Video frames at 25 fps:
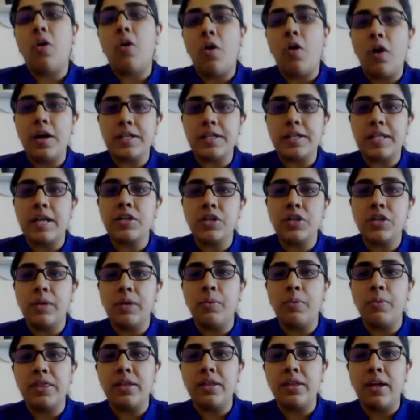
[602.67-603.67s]
essentially
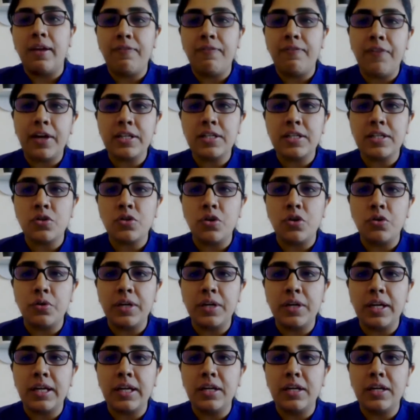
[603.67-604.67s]
when the effect is going to
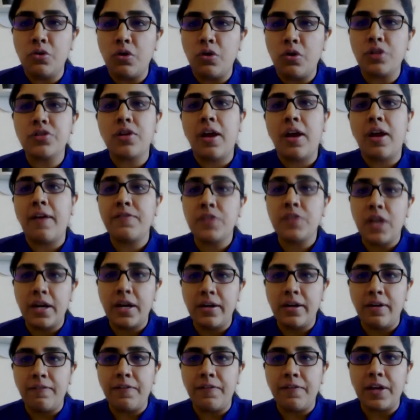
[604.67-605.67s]
kick in you also have
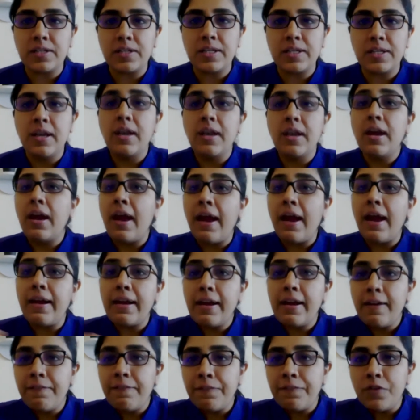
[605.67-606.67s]
side effects and
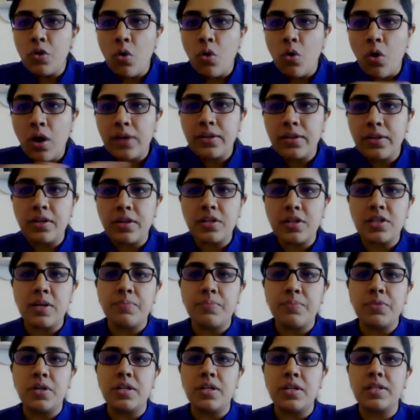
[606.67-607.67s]
if no other
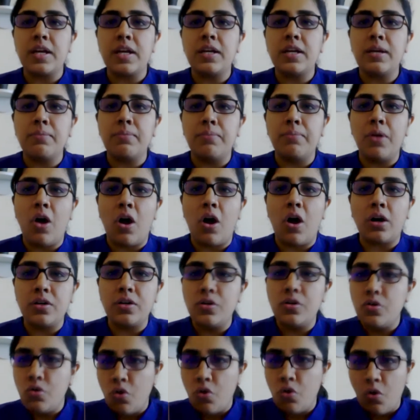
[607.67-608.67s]
receptor is getting blocked
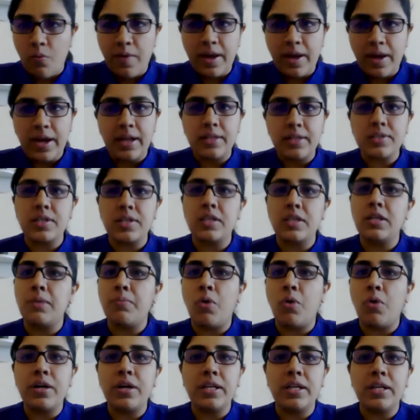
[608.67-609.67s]
nowhere else in the
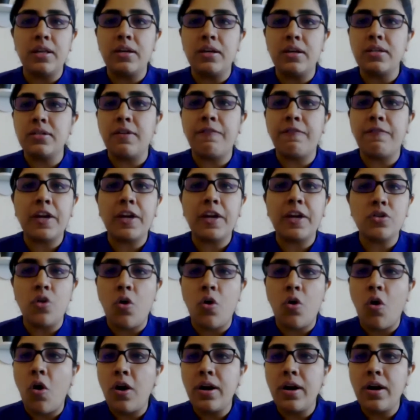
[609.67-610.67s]
body there is effect
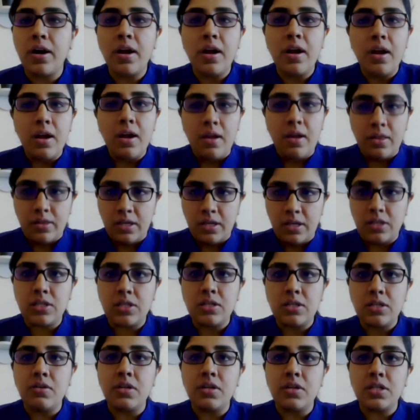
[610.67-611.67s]
on
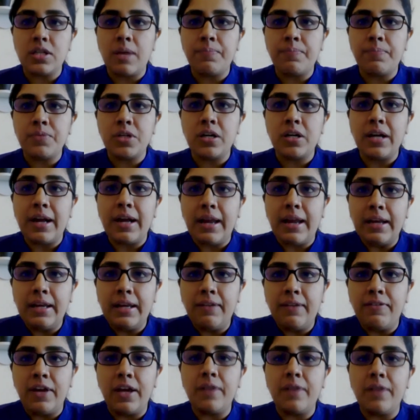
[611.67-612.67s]
this receptor
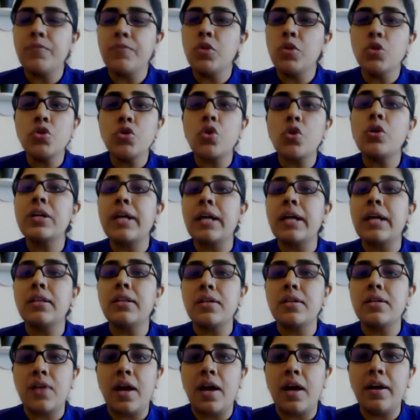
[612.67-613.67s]
anywhere, you don't get
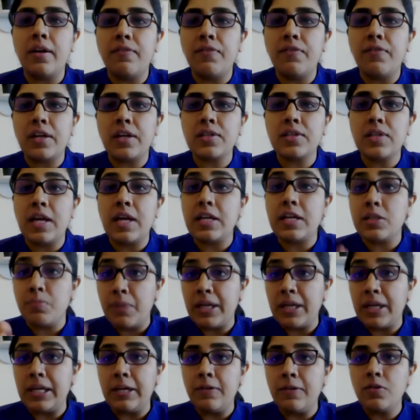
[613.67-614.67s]
the side effects as
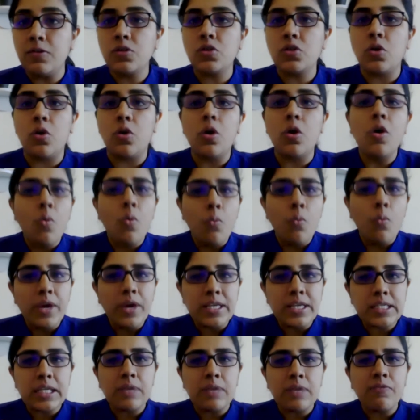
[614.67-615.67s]
many. So we
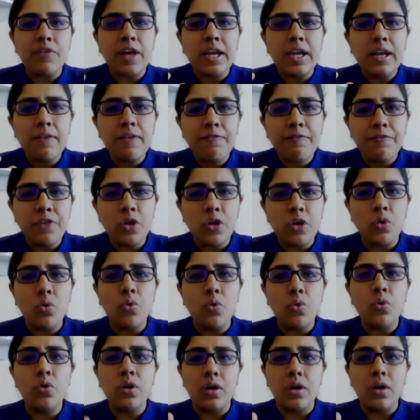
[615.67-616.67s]
see very
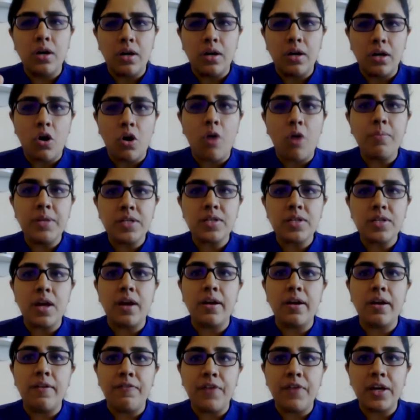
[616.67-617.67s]
few uh, common
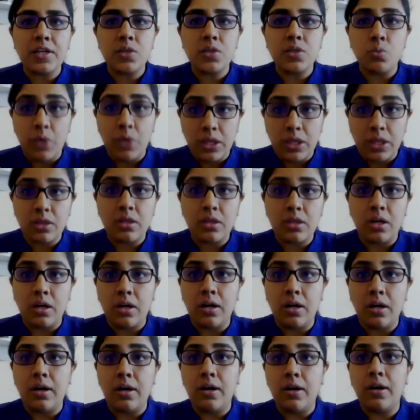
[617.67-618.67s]
side effects with
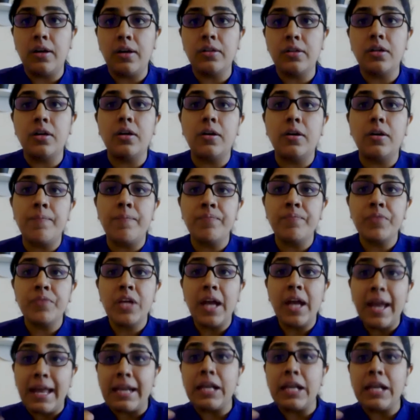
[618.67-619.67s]
uh, the
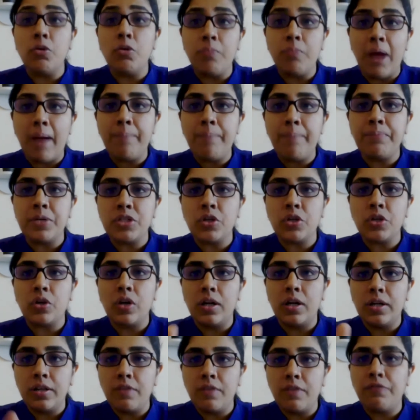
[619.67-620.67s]
erenumab,
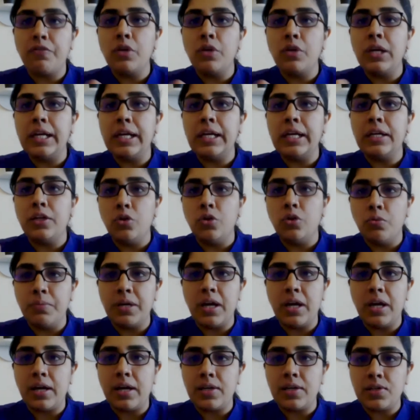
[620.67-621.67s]
particularly the fully
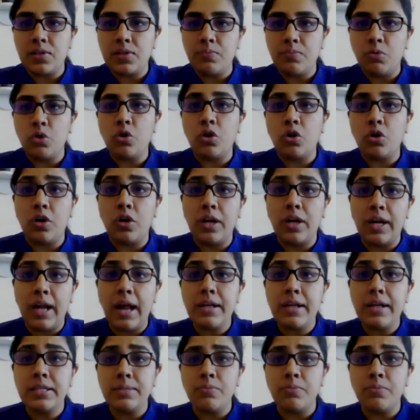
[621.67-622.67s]
humanized monoclonal
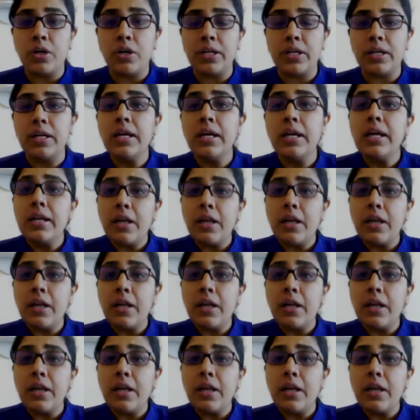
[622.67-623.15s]
antibody.